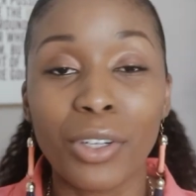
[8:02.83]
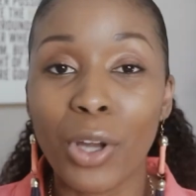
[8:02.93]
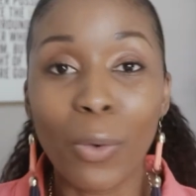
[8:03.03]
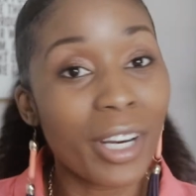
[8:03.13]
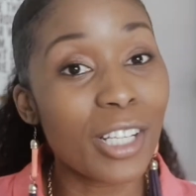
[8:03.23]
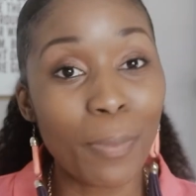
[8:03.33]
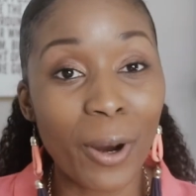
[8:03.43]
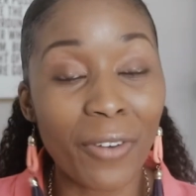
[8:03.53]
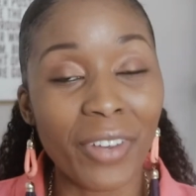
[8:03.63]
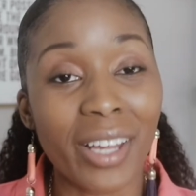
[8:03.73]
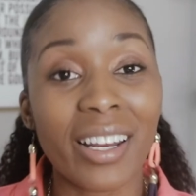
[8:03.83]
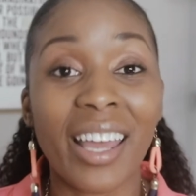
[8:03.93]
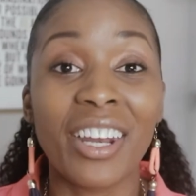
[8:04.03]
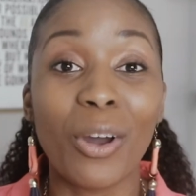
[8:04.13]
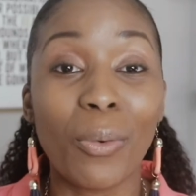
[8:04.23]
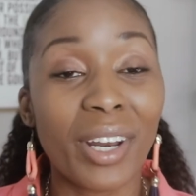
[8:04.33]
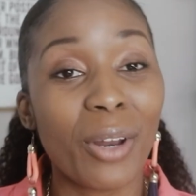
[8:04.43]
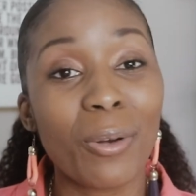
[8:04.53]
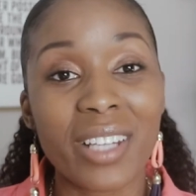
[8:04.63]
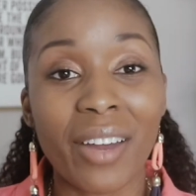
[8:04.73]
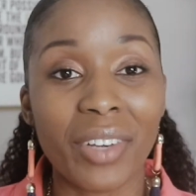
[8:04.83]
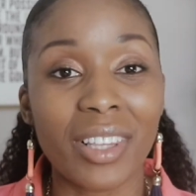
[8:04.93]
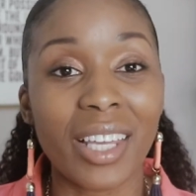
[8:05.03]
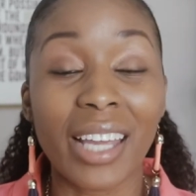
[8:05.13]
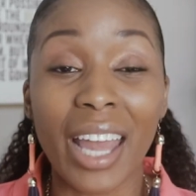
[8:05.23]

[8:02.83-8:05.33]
No one is perfect and no one knows everything.